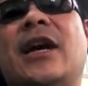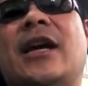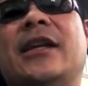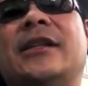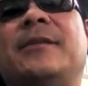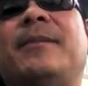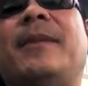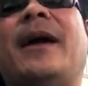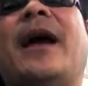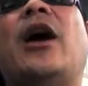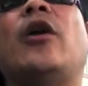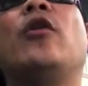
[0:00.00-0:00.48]

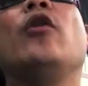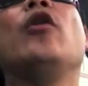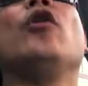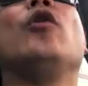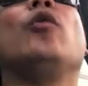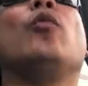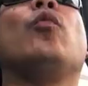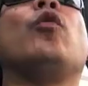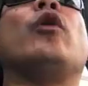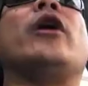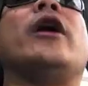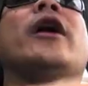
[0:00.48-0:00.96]
talked about
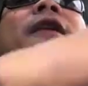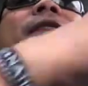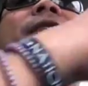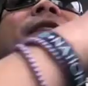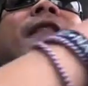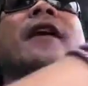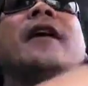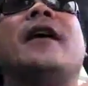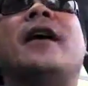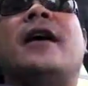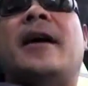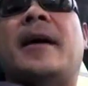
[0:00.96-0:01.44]
with
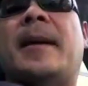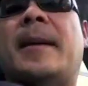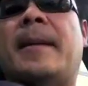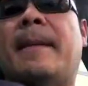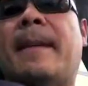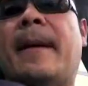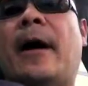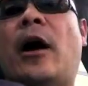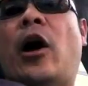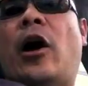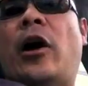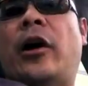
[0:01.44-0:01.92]

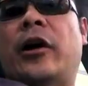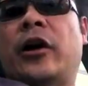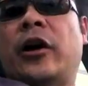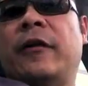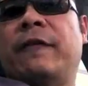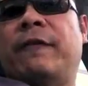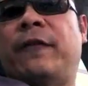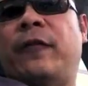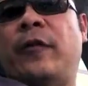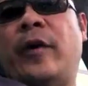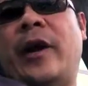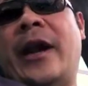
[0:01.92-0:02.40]
our
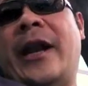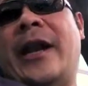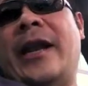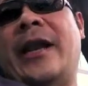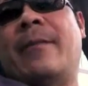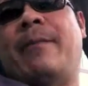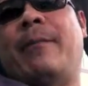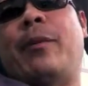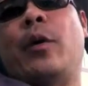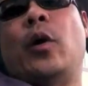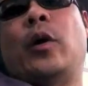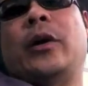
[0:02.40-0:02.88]
good friend
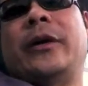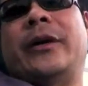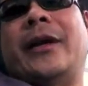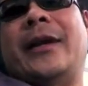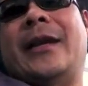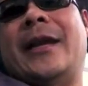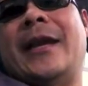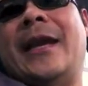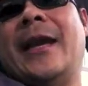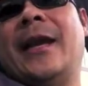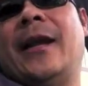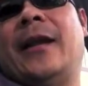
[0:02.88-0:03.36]

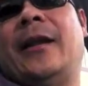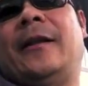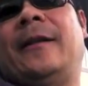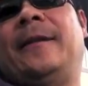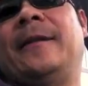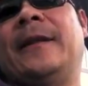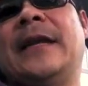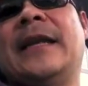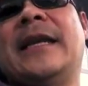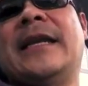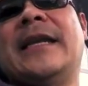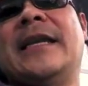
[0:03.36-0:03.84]
Napoleon
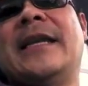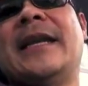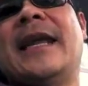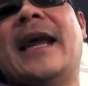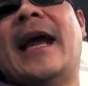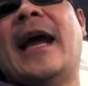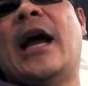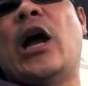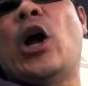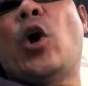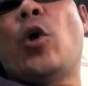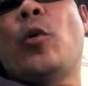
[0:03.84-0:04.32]
Hill.
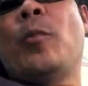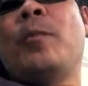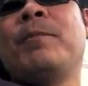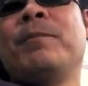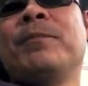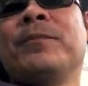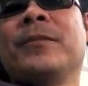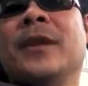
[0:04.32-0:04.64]
Now,